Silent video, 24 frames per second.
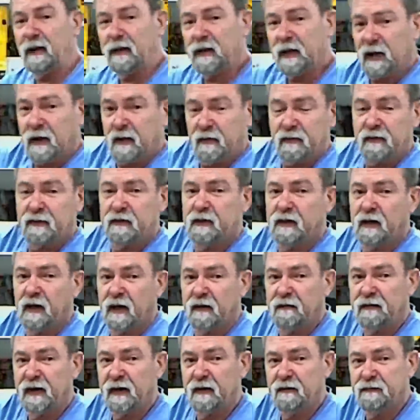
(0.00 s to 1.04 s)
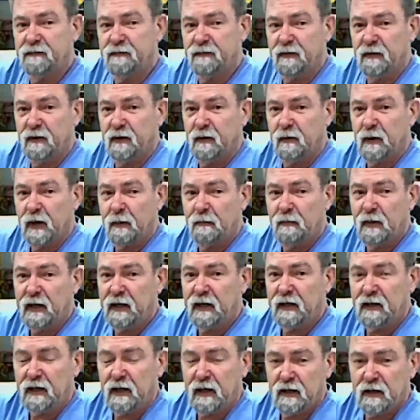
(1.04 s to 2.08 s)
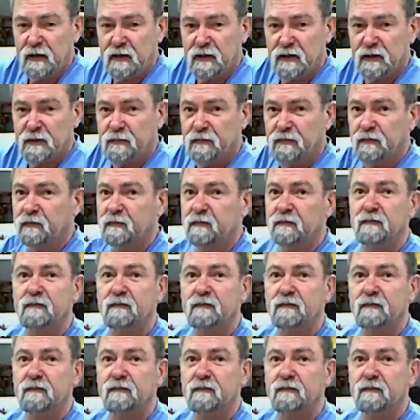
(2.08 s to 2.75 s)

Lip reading: router that I've had for a million years,